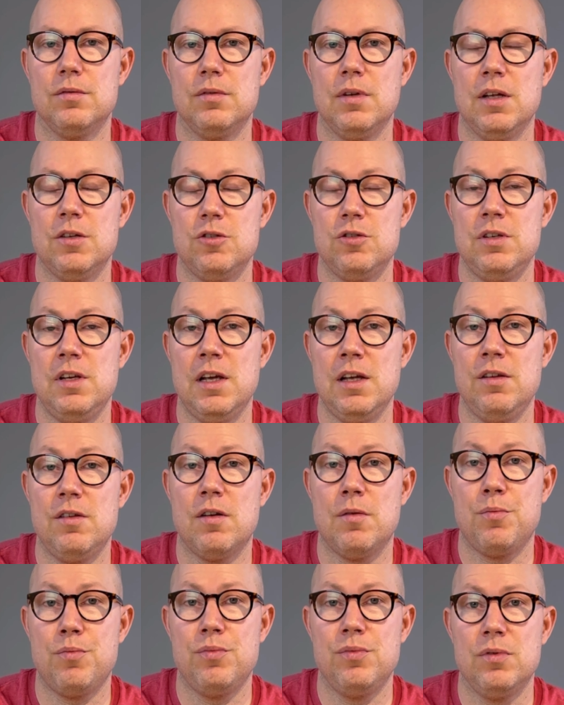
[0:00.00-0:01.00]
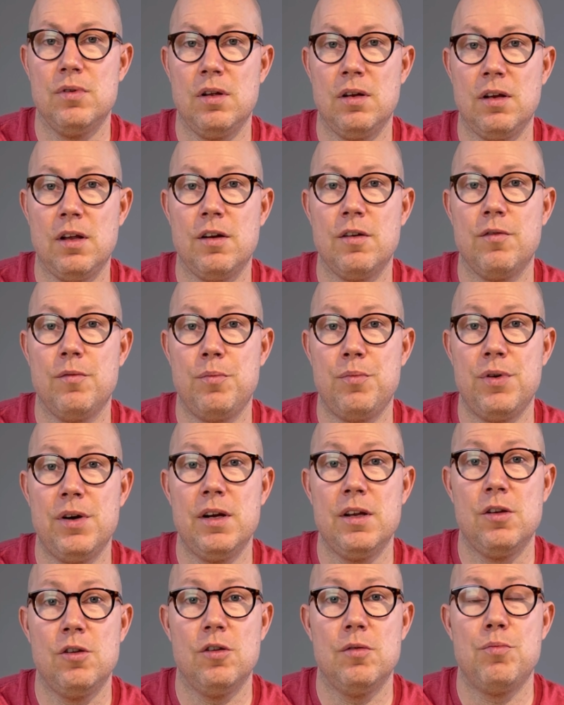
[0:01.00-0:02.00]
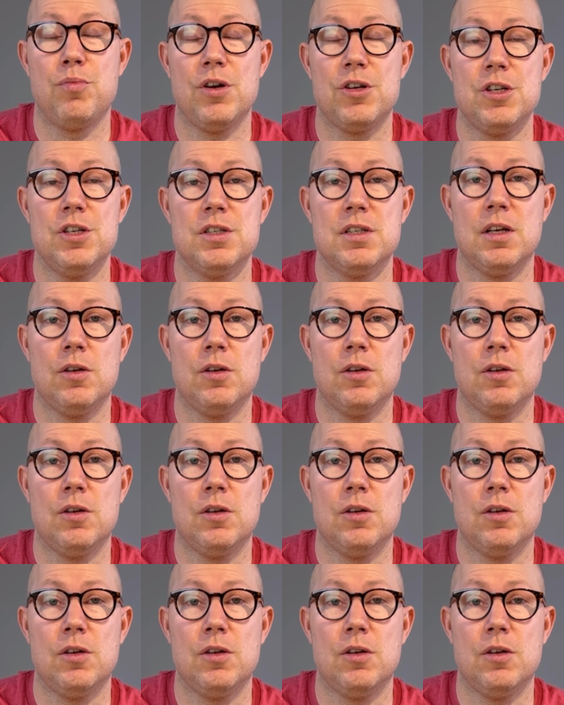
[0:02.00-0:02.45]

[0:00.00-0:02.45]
And today there are a lot of pretty good brushes